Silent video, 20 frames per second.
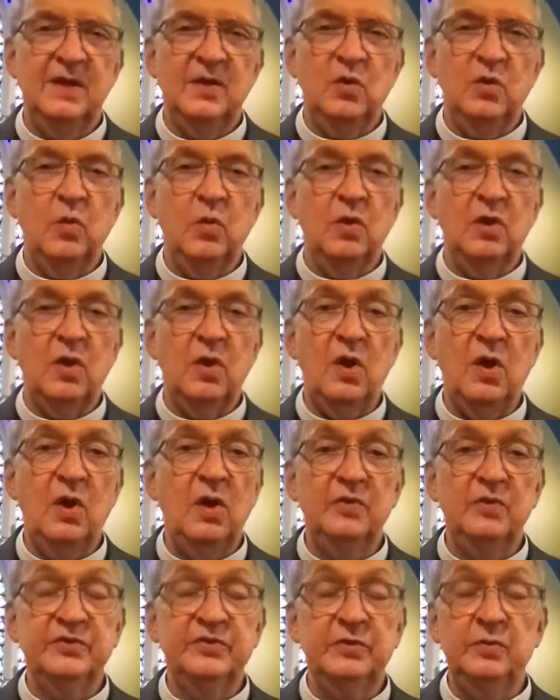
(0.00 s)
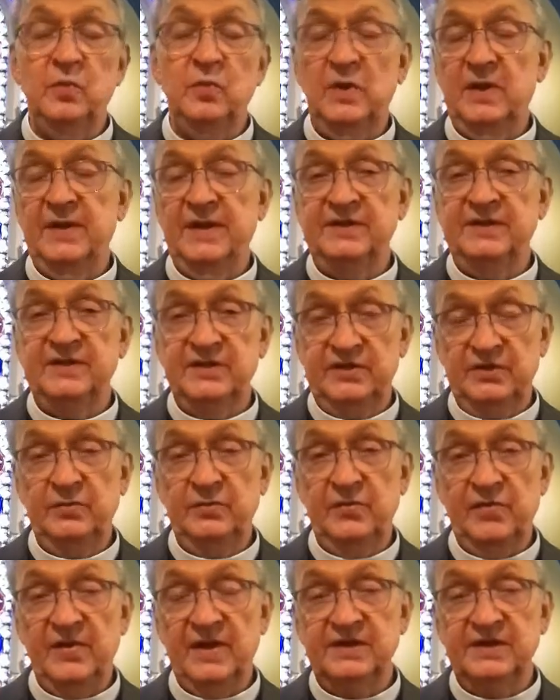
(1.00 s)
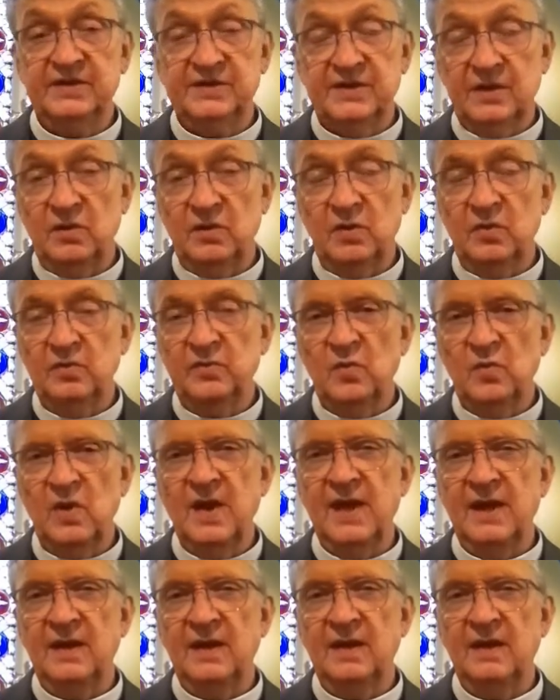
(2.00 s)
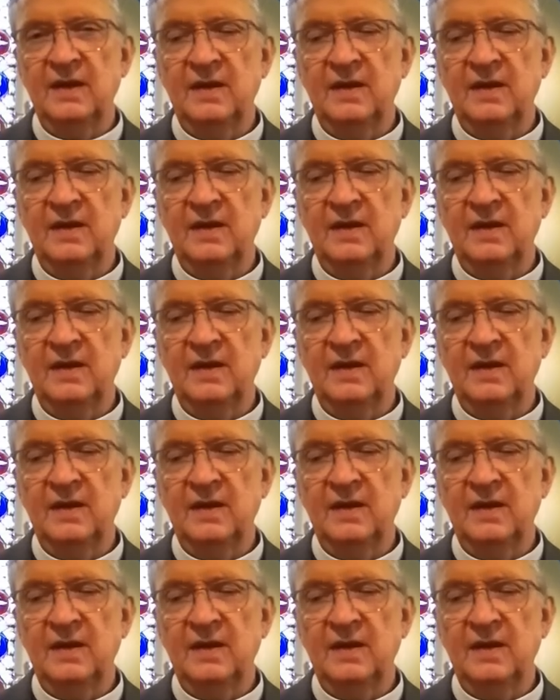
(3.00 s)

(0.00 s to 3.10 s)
who were all too willing to do things their own way.